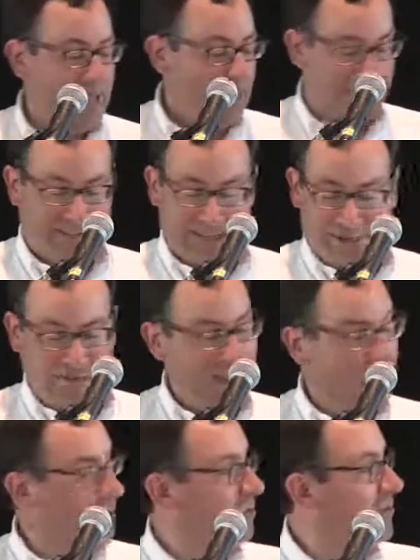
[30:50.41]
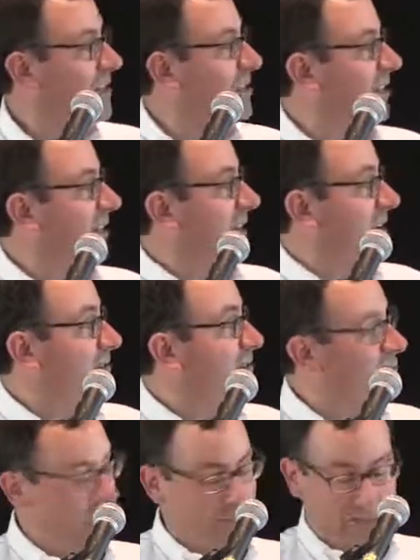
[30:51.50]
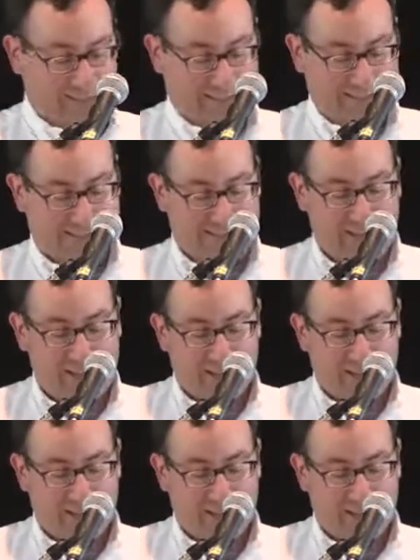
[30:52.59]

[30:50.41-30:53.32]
is uh, rather rigidly formalist.